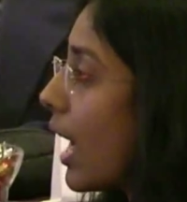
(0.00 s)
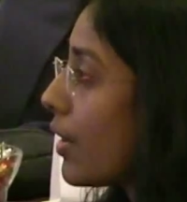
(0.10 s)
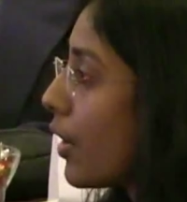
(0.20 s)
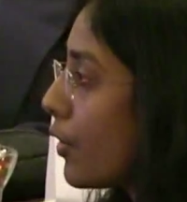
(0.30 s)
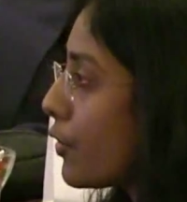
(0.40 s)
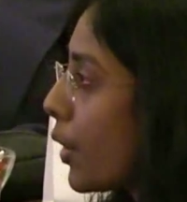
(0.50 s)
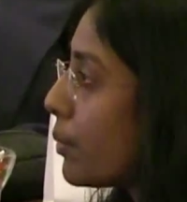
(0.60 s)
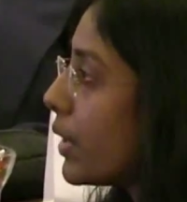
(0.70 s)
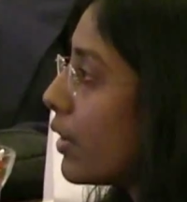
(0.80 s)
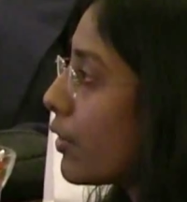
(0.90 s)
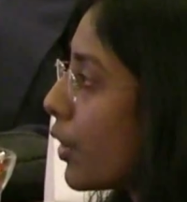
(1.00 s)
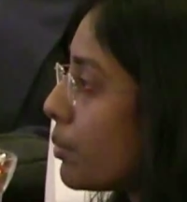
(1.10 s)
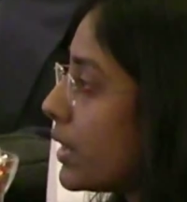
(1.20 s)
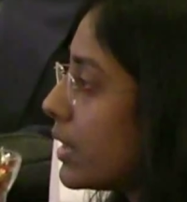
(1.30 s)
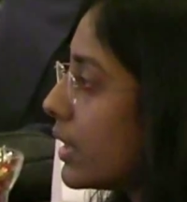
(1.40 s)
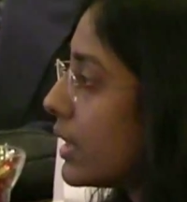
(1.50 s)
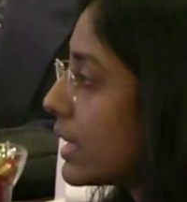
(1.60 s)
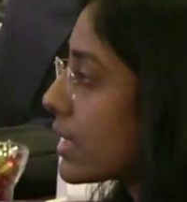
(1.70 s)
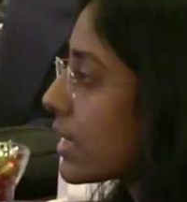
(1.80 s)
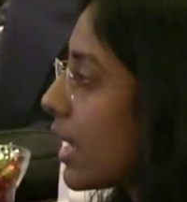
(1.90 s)
And from
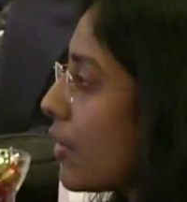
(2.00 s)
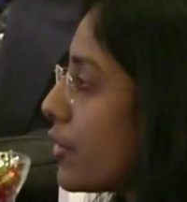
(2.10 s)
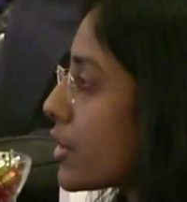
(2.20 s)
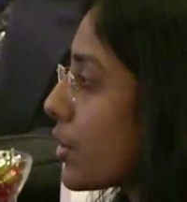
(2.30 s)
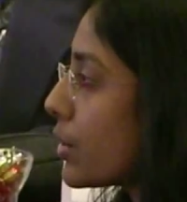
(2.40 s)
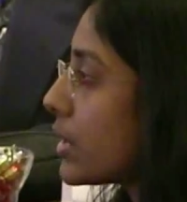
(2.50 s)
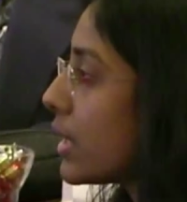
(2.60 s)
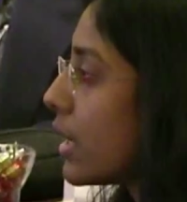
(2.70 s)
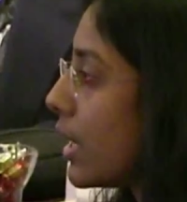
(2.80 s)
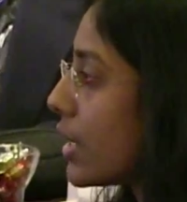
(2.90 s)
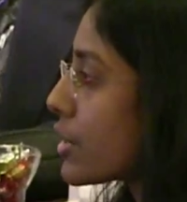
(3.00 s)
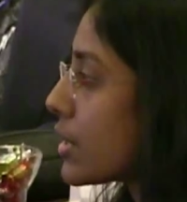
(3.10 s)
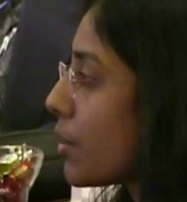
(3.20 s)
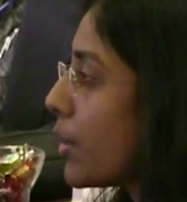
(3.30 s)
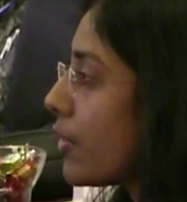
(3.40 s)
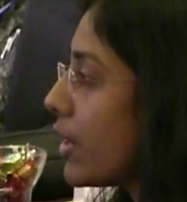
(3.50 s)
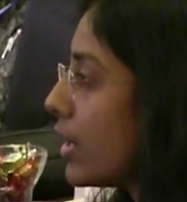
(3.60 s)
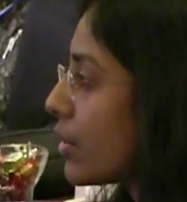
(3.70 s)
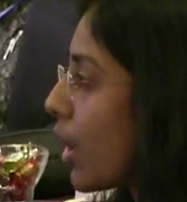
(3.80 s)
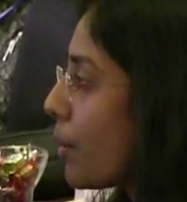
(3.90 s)
this graph, which shows the relationship between
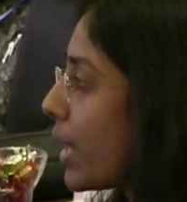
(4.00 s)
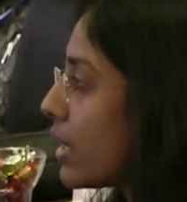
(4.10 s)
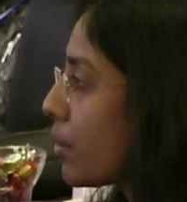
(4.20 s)
entropy and